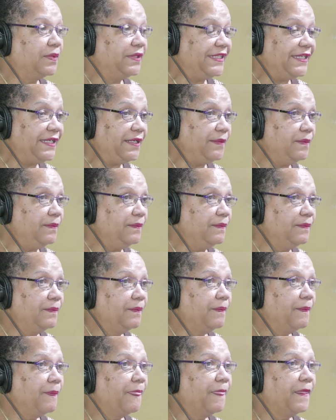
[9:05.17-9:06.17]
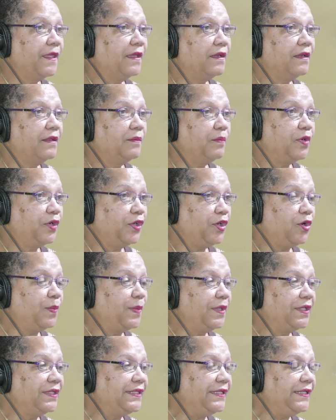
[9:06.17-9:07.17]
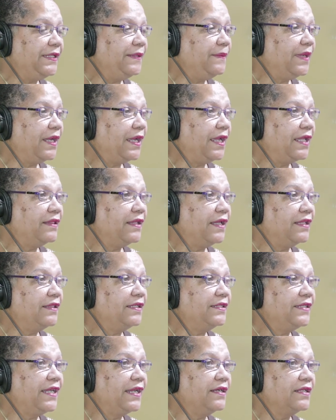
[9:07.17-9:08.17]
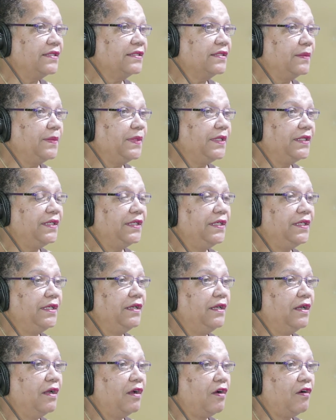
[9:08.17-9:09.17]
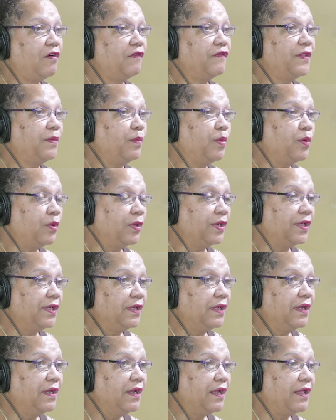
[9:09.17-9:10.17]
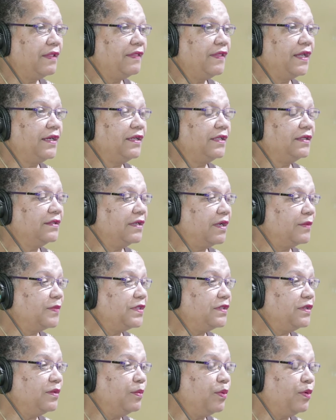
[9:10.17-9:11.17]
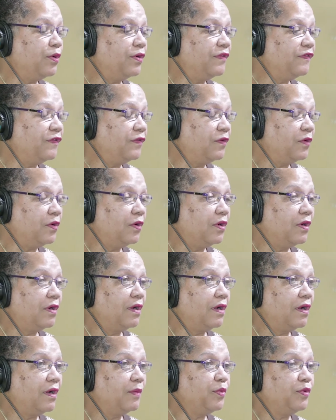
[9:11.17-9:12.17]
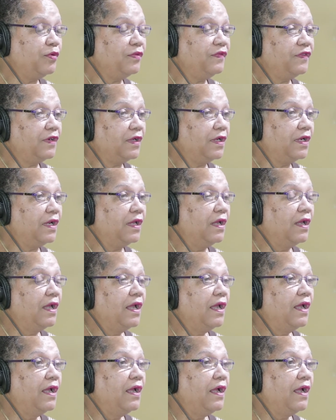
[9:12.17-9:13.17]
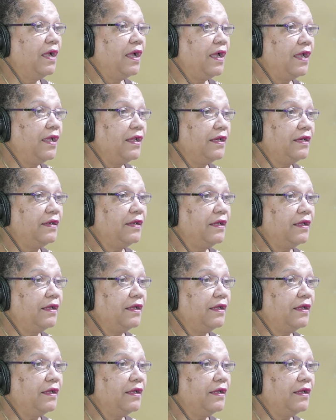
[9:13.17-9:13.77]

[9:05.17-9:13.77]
team, procurement team, and then the tenders committee of the board, and then it comes to the board for approval, and